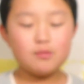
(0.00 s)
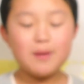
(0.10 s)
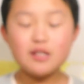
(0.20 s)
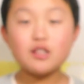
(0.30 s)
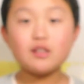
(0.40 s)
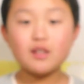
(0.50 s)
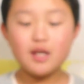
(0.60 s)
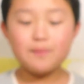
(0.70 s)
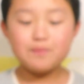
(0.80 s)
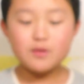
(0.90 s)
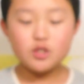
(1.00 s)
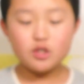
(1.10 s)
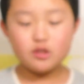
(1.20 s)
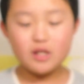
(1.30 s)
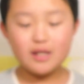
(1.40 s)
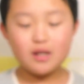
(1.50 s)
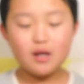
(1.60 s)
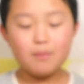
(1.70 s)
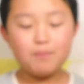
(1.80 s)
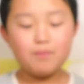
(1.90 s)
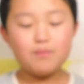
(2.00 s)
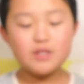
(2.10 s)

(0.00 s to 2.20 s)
Basically, just like a,